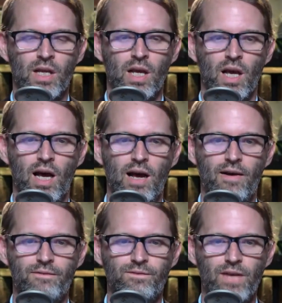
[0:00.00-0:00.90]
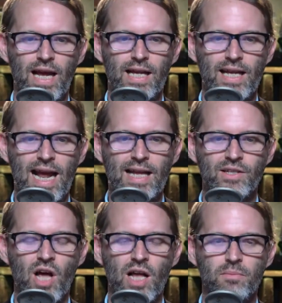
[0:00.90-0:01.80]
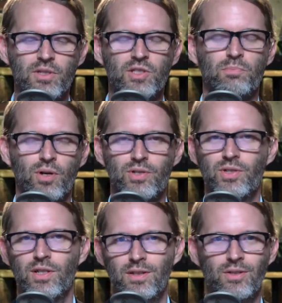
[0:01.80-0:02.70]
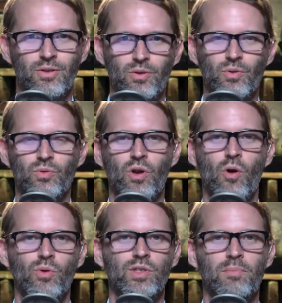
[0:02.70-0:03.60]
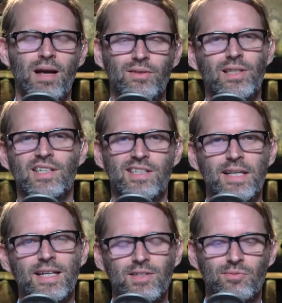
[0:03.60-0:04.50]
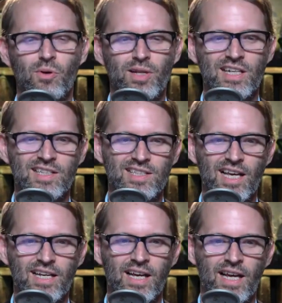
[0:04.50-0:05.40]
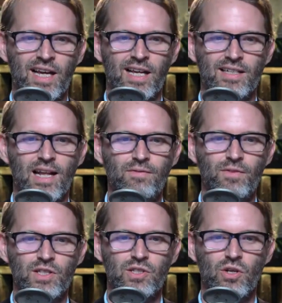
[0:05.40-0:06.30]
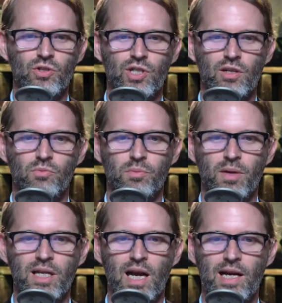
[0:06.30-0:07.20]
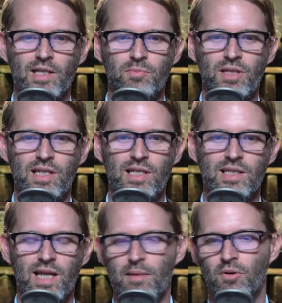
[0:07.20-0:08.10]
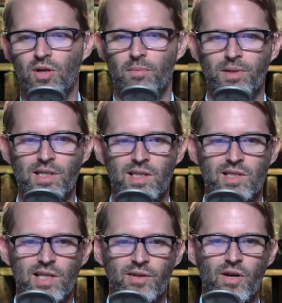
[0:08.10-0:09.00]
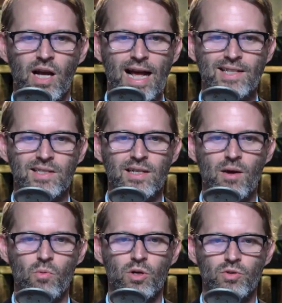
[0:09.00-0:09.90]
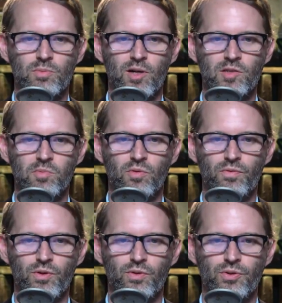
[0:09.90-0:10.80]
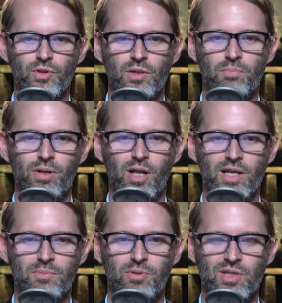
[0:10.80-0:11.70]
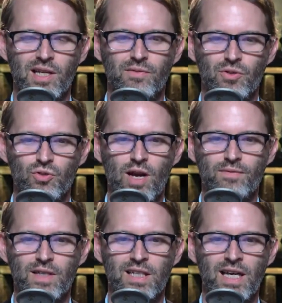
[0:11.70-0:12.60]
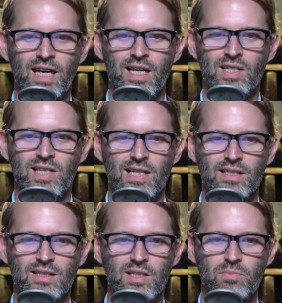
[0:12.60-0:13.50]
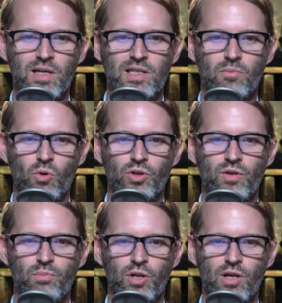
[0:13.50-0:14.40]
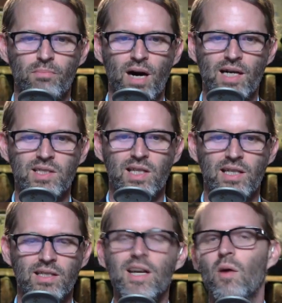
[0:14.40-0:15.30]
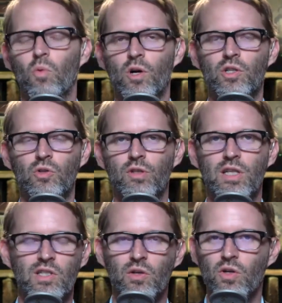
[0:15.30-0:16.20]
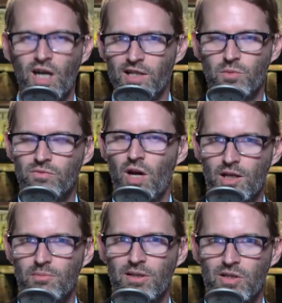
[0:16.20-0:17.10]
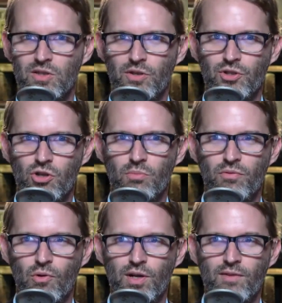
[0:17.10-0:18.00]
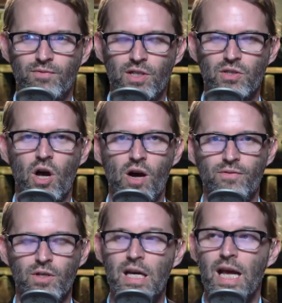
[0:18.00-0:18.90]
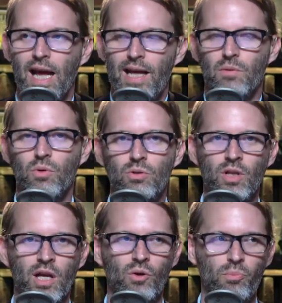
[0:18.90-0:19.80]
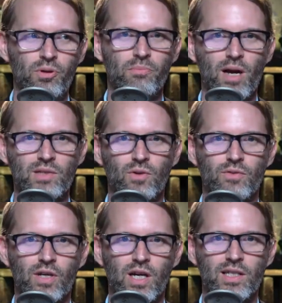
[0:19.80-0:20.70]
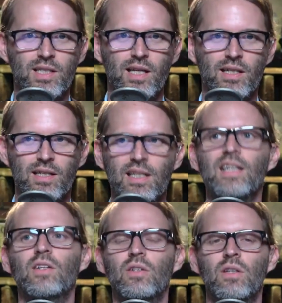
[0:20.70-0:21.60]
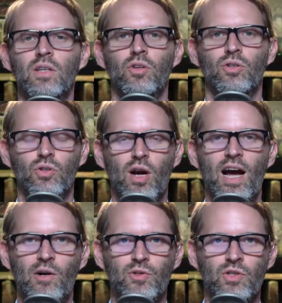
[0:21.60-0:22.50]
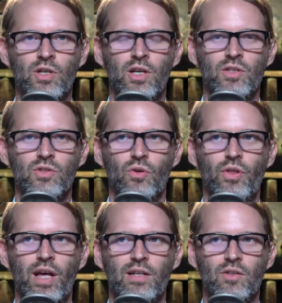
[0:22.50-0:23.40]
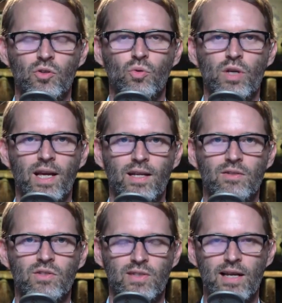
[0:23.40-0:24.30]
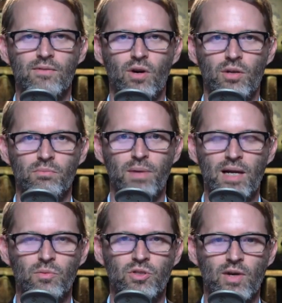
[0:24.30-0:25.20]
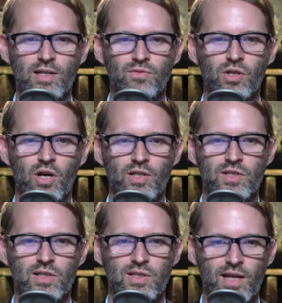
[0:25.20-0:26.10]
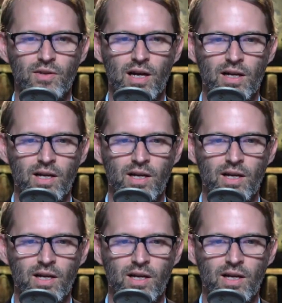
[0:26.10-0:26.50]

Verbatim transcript: Uh, and anonymous person who knows about these things wrote in and said, Netflix negotiated with many I S Ps, cable companies, et cetera, as the network responsible for thirty plus percent of your traffic, saying that this makes them worthy of putting a box in the network, usually at zero cost. We've talked about this on the show before. Netflix offered, hey, we'll we'll put a box full of our content in your house so that you can save on bandwidth transfer costs, et cetera.